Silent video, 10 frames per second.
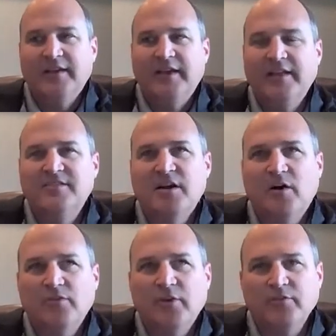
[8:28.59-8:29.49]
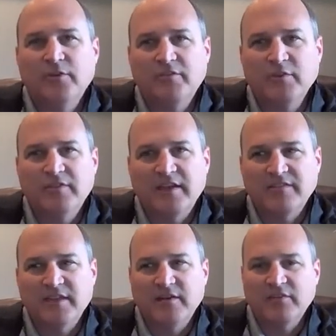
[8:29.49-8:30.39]
And so those are a few things
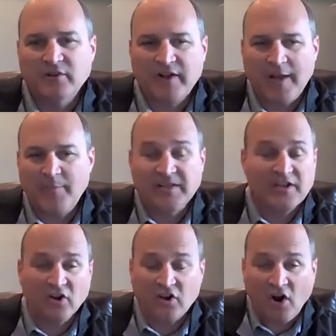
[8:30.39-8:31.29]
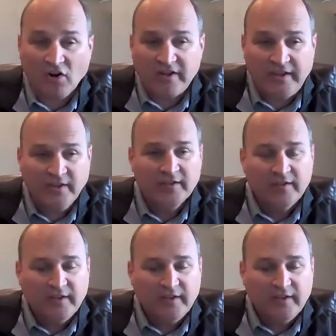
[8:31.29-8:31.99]
that are happening here in Kearney,